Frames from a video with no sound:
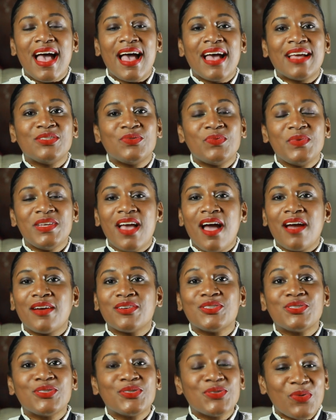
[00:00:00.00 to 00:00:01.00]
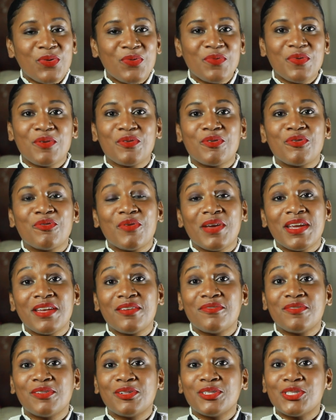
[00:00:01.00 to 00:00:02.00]
and we are so very
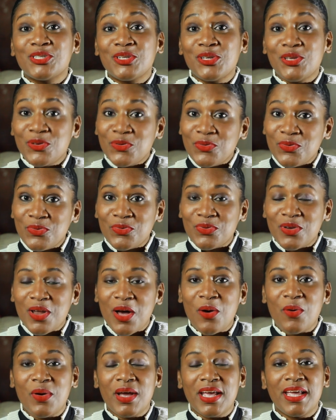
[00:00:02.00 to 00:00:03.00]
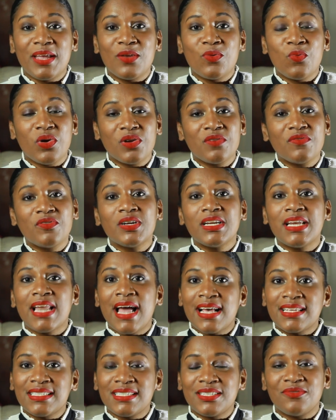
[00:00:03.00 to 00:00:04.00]
grateful to you. Now in one of our
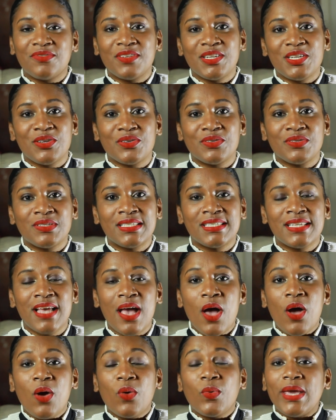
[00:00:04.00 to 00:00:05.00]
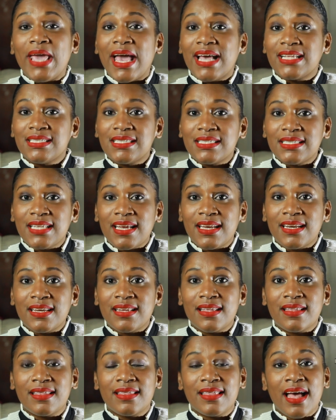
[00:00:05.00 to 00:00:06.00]
last videos, we had
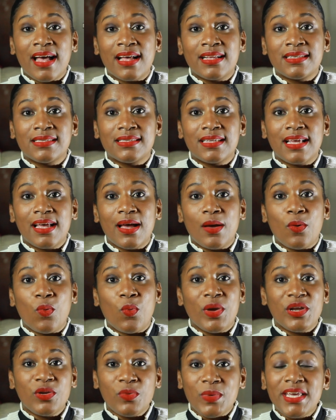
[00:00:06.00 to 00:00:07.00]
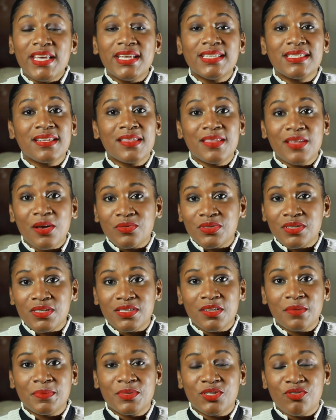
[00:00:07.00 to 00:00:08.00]
said that when we hit a thousand
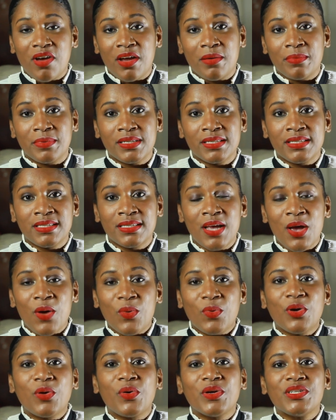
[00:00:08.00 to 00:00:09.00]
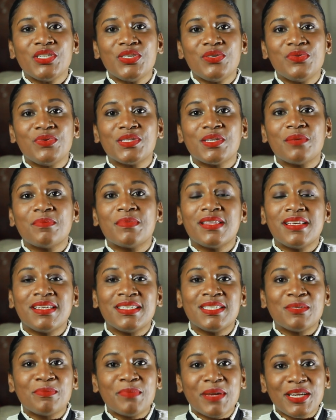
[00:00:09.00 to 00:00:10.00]
subscribers, we're going to do something
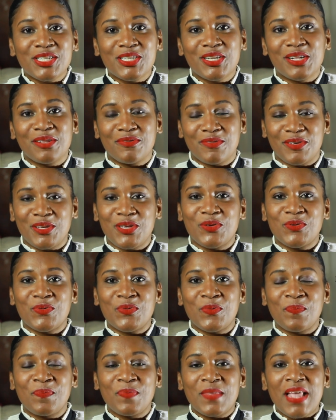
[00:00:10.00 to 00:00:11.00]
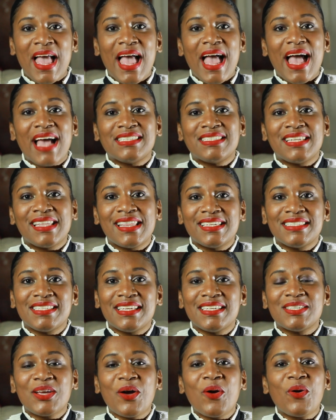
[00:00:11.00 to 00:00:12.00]
special for you. And this
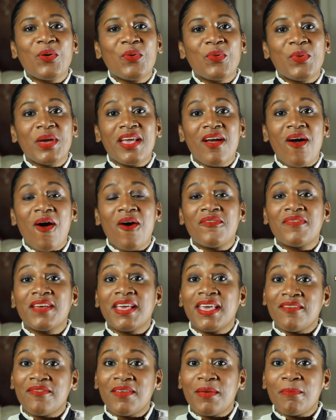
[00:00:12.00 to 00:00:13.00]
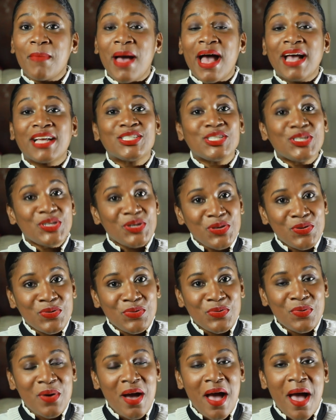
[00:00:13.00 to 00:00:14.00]
is our way of giving back to
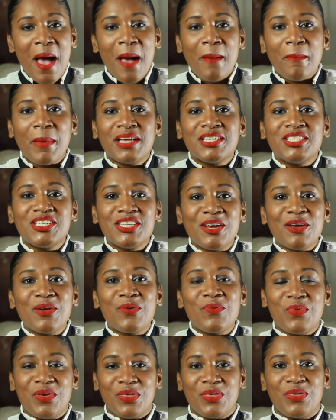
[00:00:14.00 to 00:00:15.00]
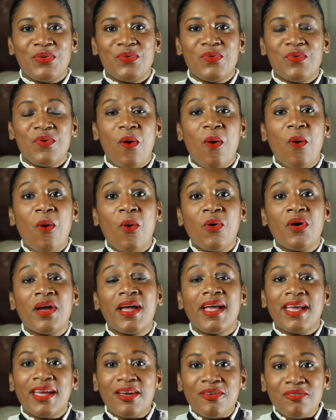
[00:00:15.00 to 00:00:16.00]
you by sharing with you our
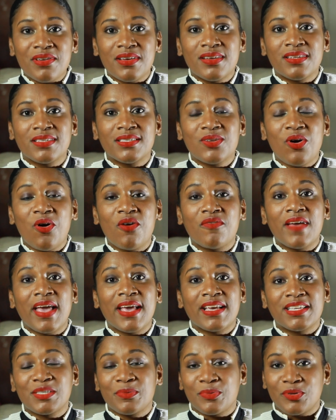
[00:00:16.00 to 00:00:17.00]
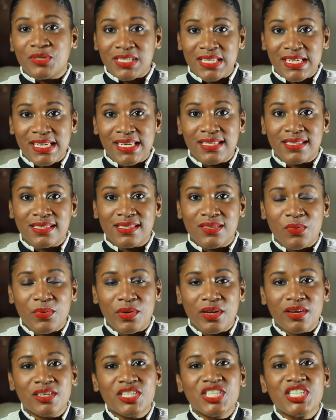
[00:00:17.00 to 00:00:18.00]
areas of expertise. So
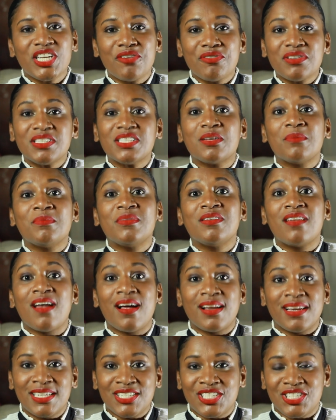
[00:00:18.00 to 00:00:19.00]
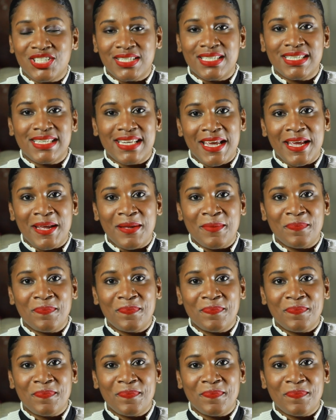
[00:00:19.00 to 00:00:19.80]
we're sharing some knowledge today.